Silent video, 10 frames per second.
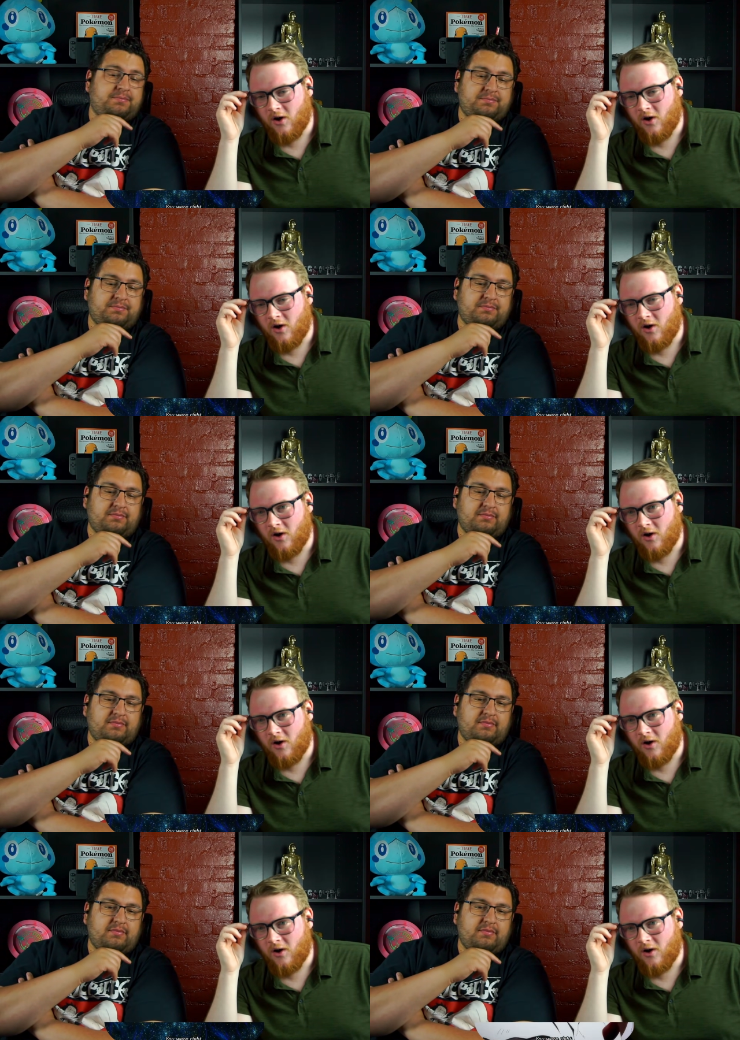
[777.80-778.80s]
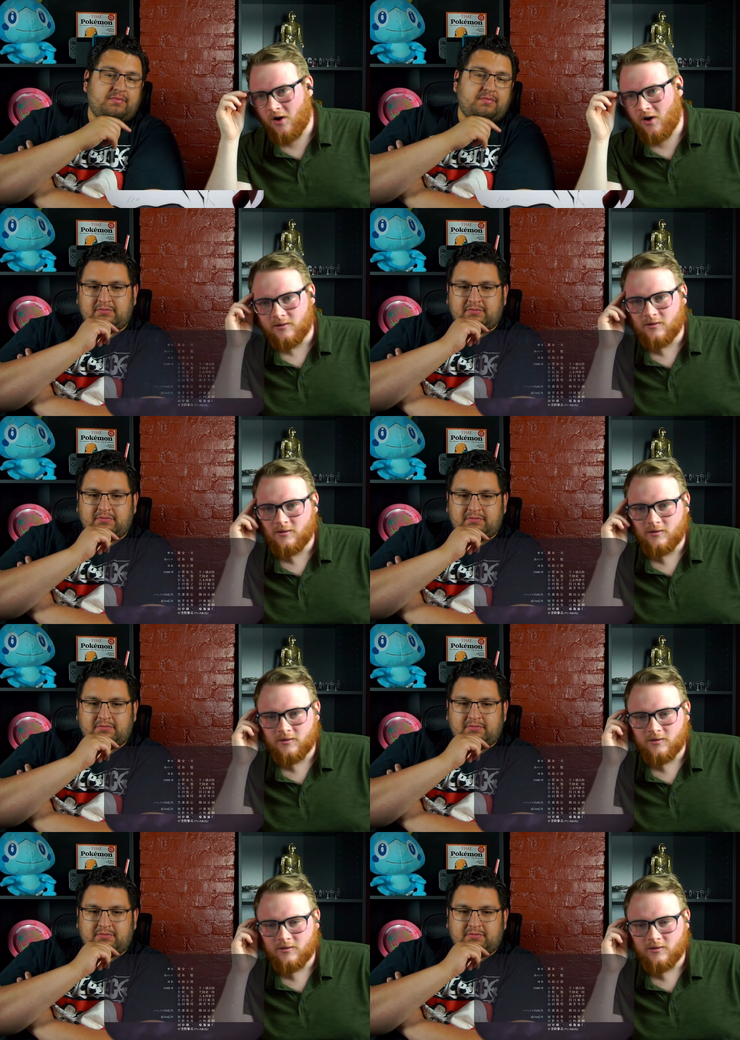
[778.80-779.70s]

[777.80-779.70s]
(silence)